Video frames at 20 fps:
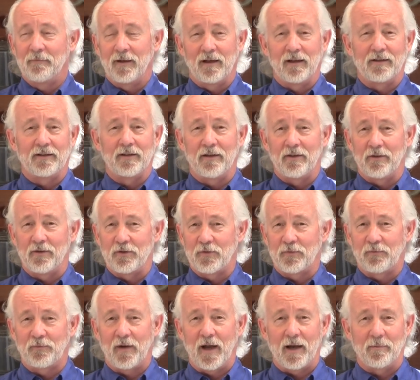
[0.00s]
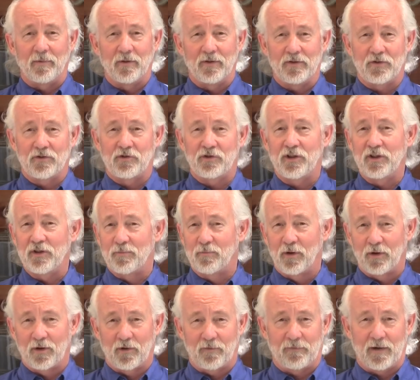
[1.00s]
I gotta tell you, there's fabulous
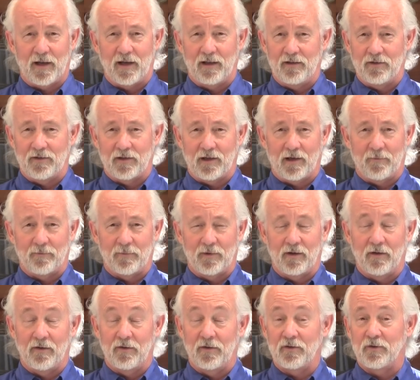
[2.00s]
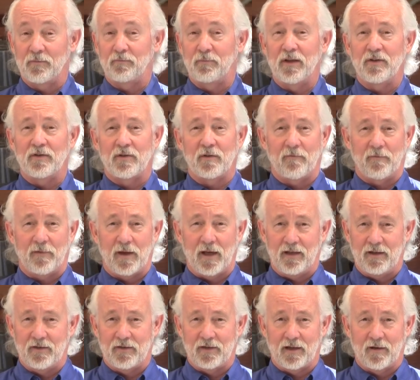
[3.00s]
cheeseburger fatties out there, there's pizza
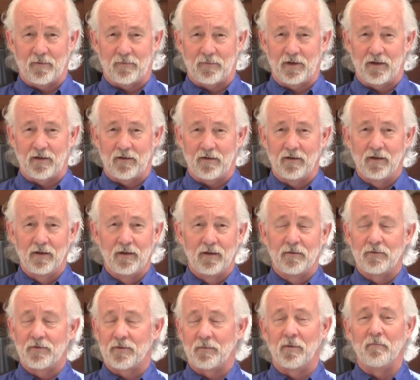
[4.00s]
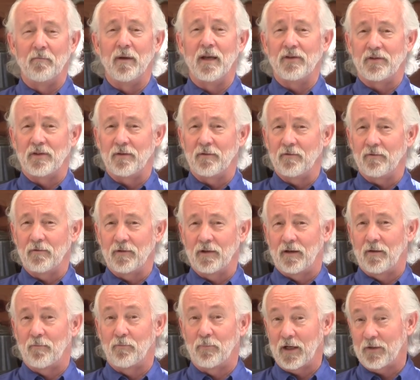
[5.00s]
fatties out there, some amazing
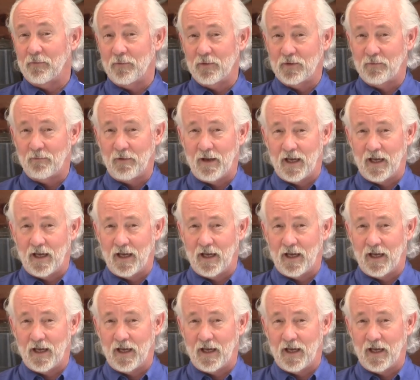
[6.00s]
uh, breakfast